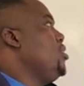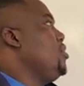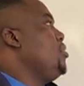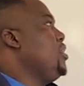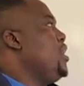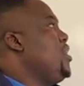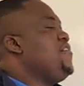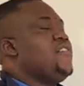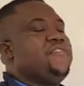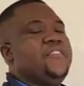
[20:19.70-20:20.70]
Here
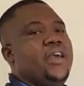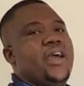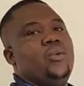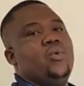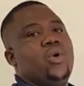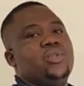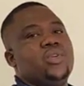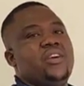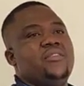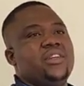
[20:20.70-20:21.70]
for VL, we're going
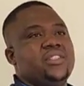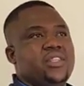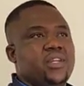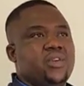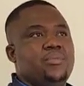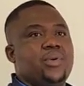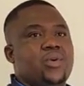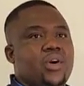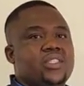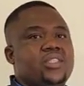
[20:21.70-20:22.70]
to have a 0
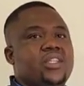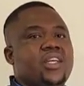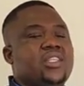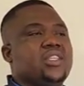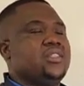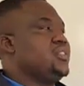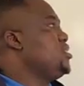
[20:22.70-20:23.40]
because the